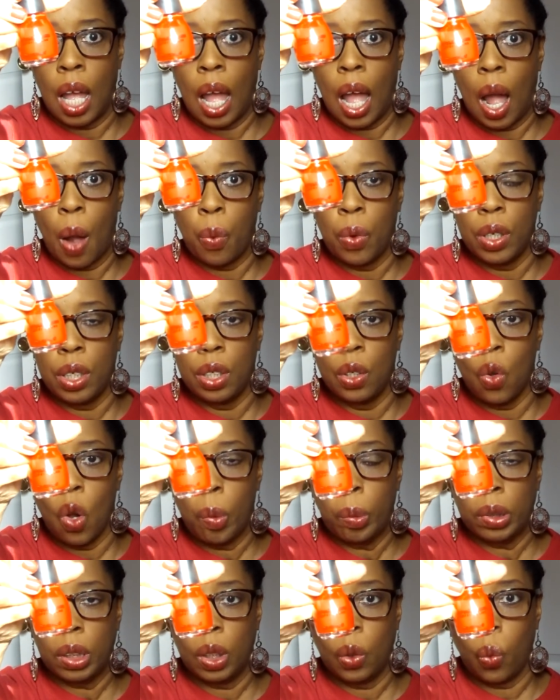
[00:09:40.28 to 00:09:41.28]
I wouldn't
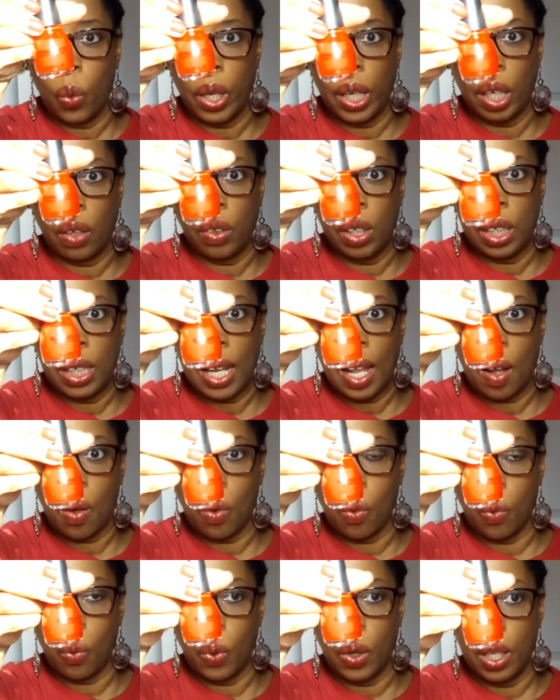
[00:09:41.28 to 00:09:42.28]
normally wear it now,
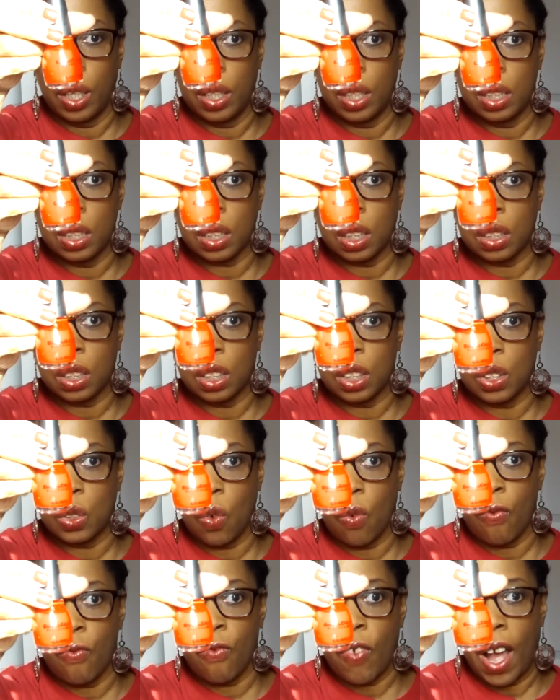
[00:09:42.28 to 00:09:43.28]
wear this because it's
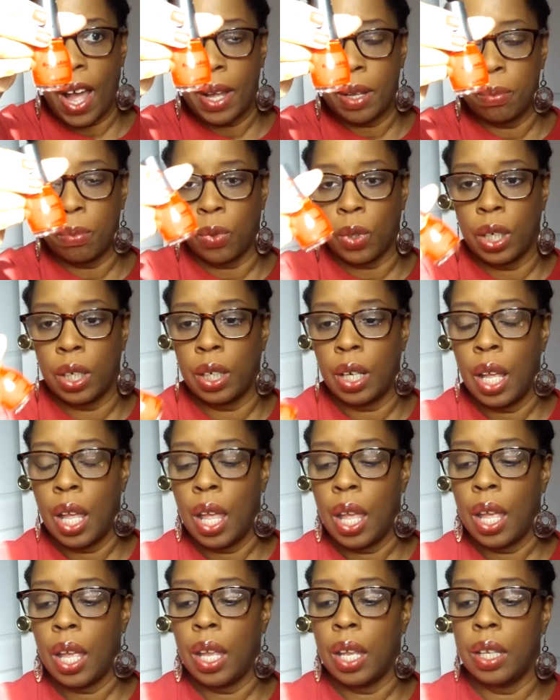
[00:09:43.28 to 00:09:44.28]
so vibrant
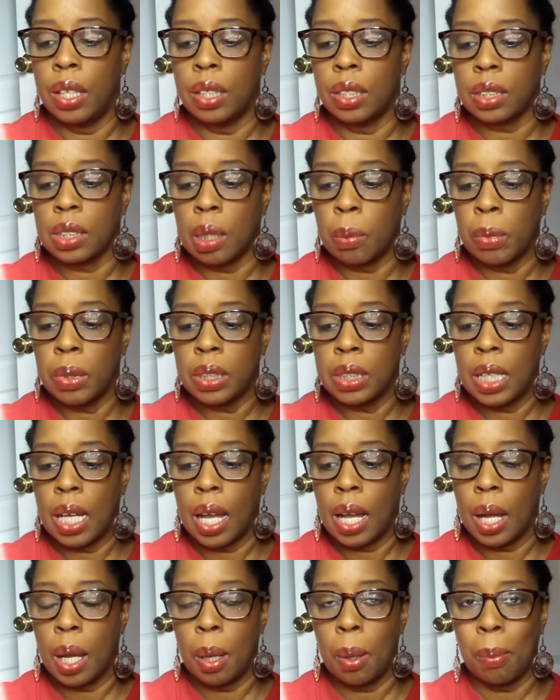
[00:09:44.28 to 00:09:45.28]
in the
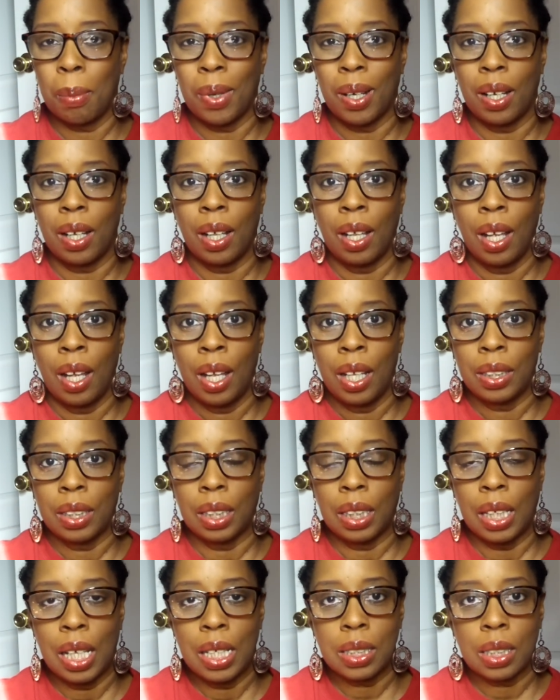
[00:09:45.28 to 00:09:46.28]
summertime. But the
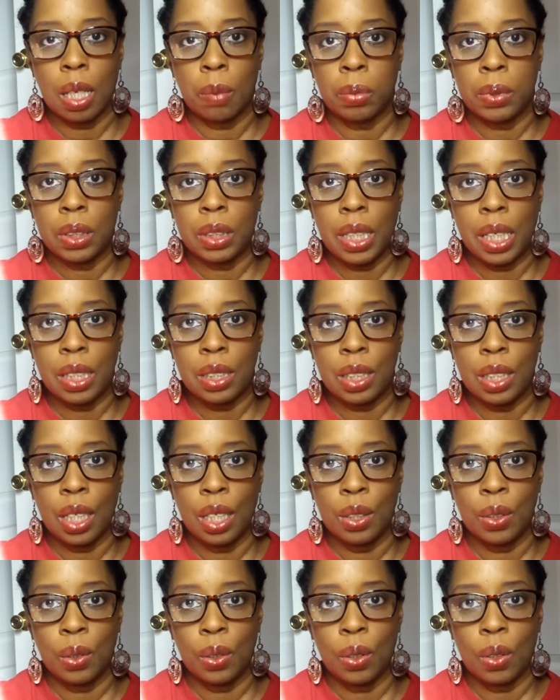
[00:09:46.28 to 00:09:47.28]
last couple of days here
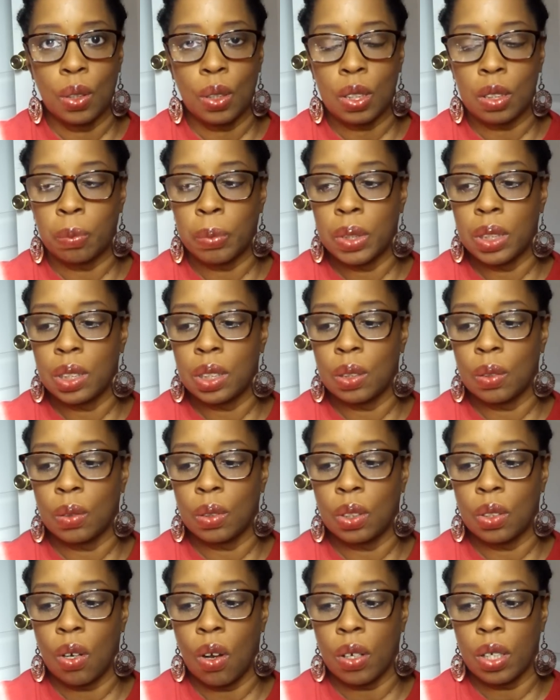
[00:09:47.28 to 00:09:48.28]
in New York has been so
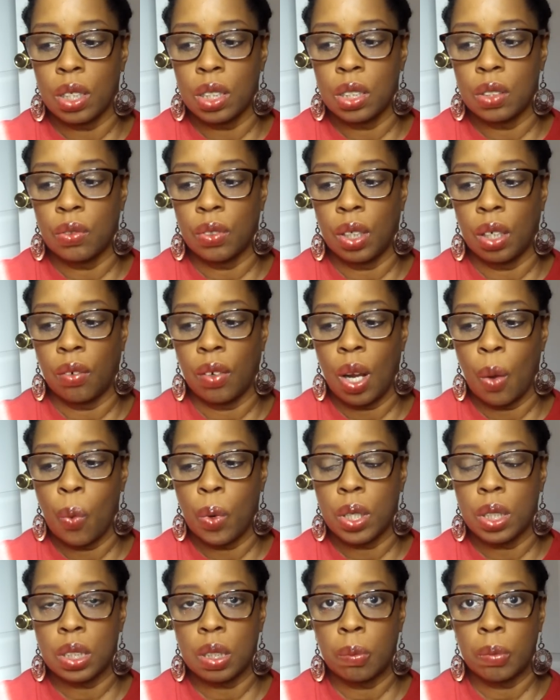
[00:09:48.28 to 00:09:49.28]
dark and dreary. I
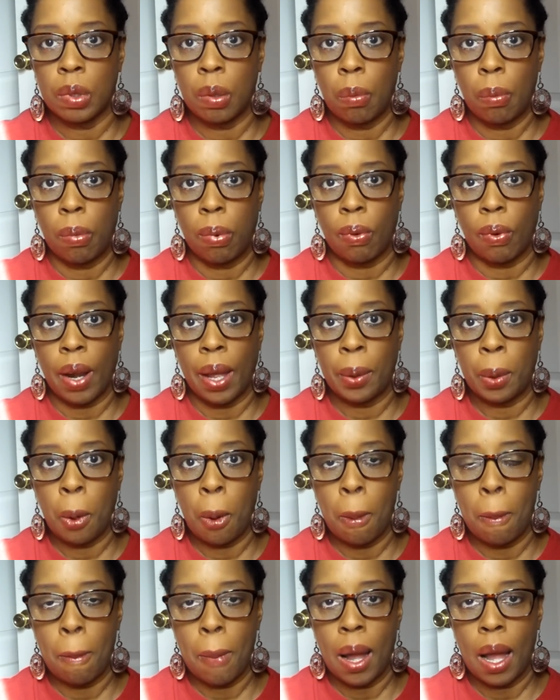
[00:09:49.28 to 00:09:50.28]
wanted something bright
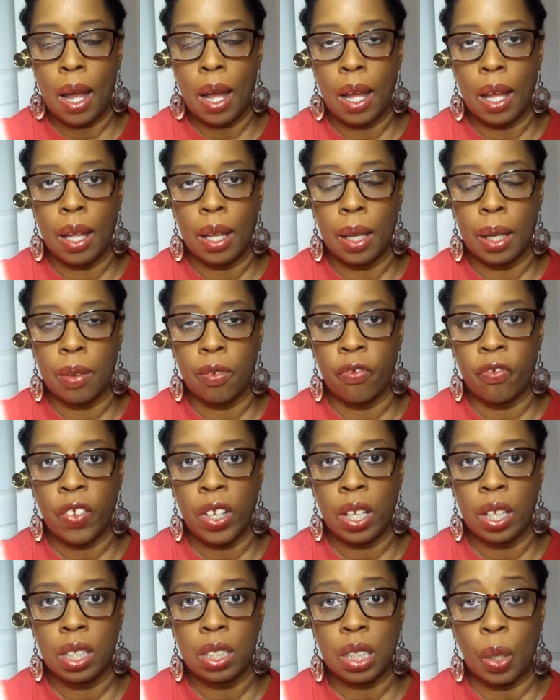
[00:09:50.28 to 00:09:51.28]
on my
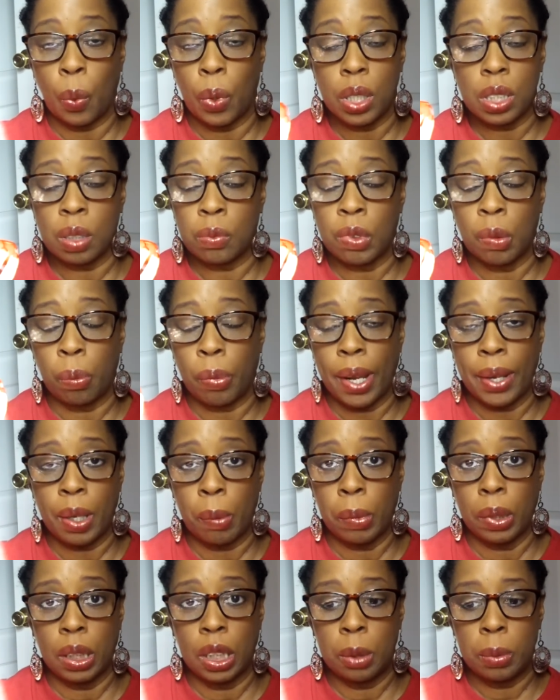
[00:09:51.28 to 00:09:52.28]
fingers. I wanted something bright on
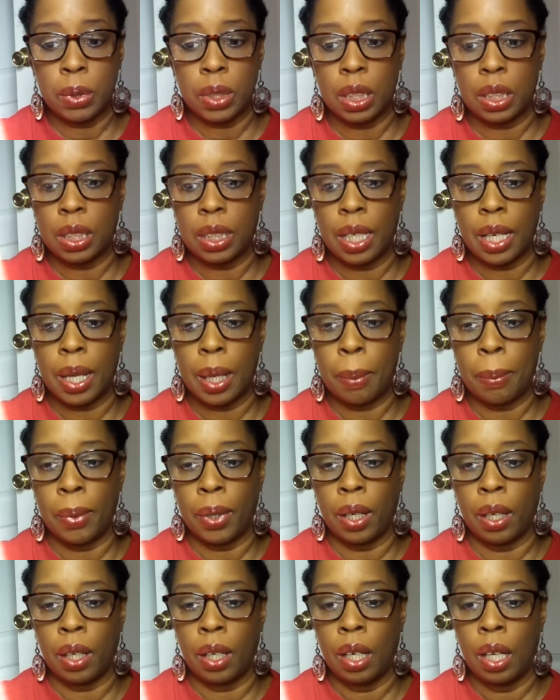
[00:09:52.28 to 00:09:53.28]
my lips today,
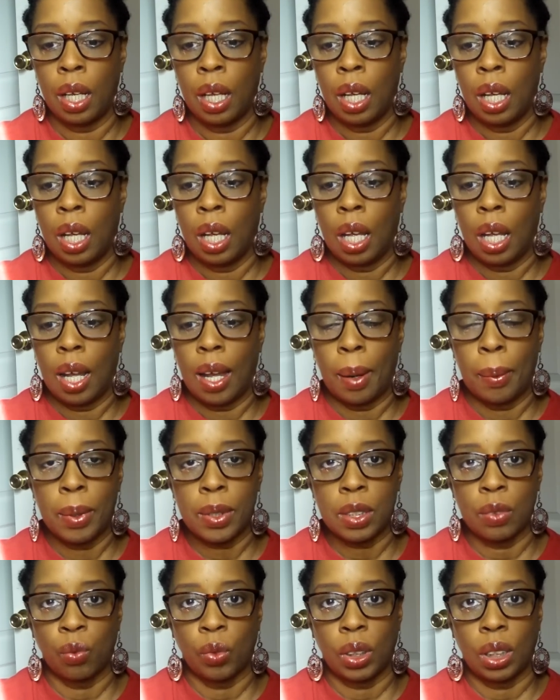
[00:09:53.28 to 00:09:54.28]
but I
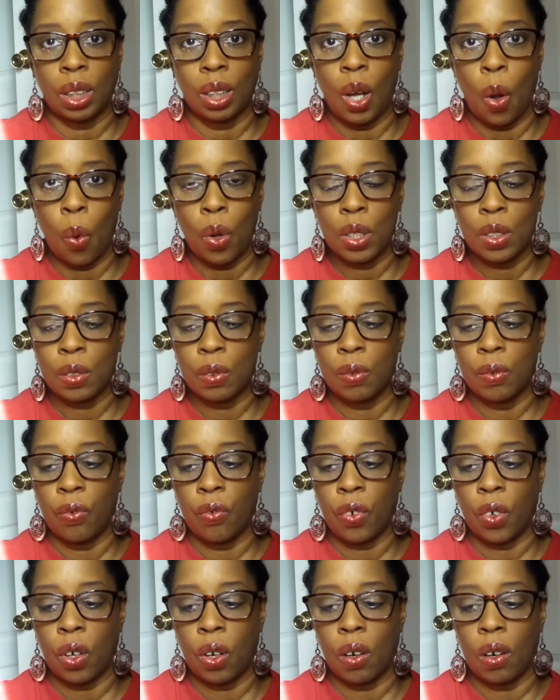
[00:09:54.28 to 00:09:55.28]
wasn't really going too
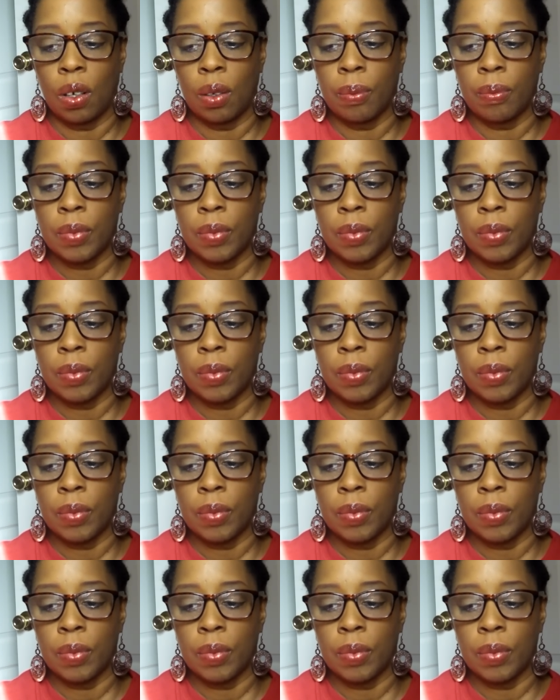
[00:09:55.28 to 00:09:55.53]
far.